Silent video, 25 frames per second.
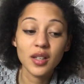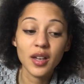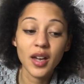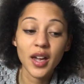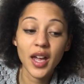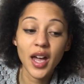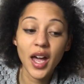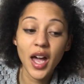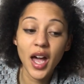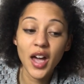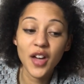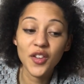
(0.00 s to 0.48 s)
I
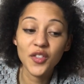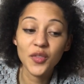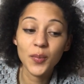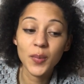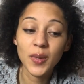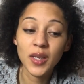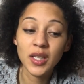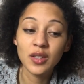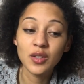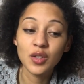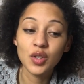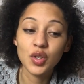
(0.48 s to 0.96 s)
have
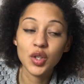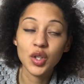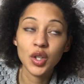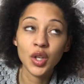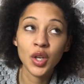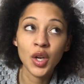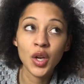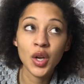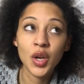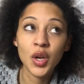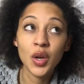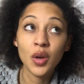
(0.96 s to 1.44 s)
been to
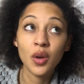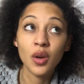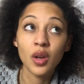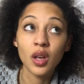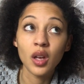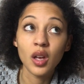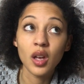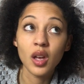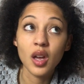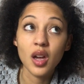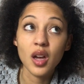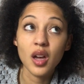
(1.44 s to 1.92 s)

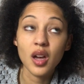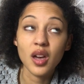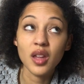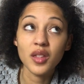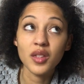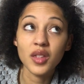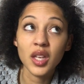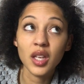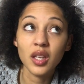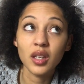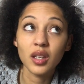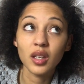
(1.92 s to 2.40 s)
I
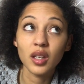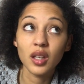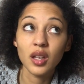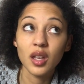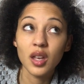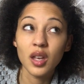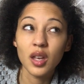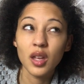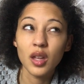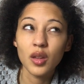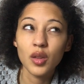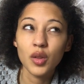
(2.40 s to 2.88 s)
think
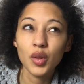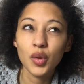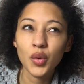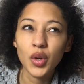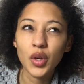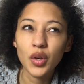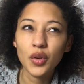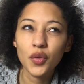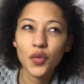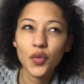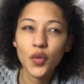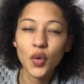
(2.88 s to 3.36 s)
3
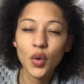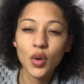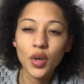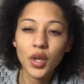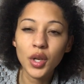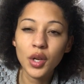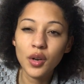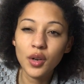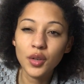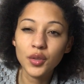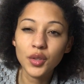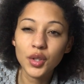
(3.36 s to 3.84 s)
or 4
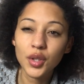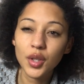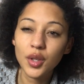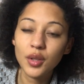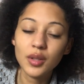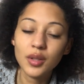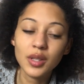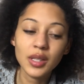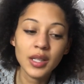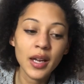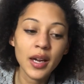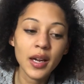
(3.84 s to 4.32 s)
yarn
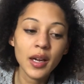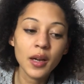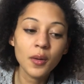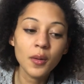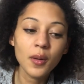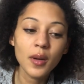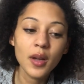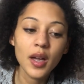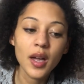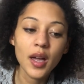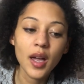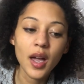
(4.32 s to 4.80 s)
shows now,
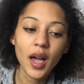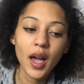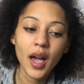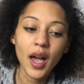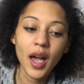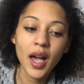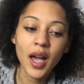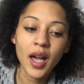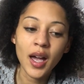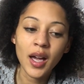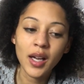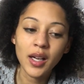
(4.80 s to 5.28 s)

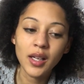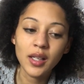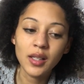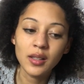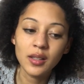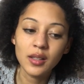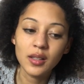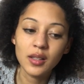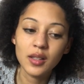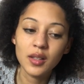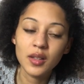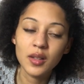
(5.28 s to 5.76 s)

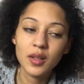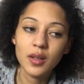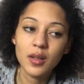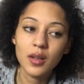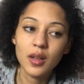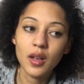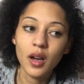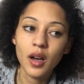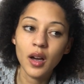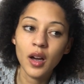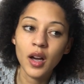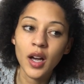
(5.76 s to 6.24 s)
and
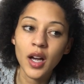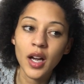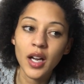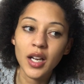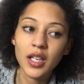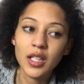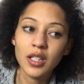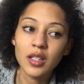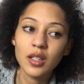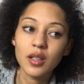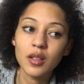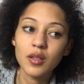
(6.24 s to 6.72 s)

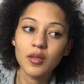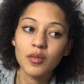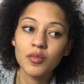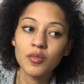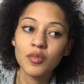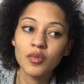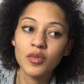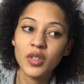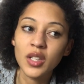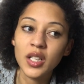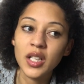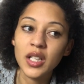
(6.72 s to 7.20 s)
I
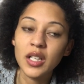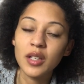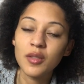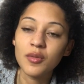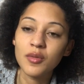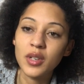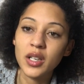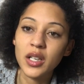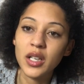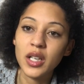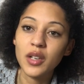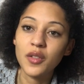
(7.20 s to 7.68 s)

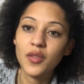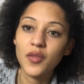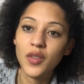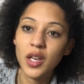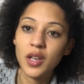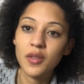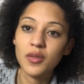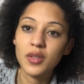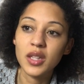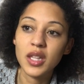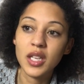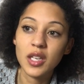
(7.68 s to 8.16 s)
really
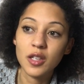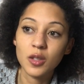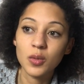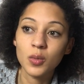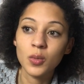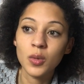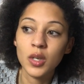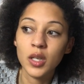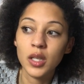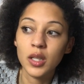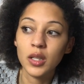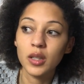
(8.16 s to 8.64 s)
favour this
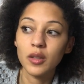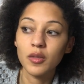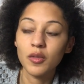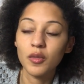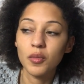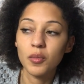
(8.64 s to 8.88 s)
one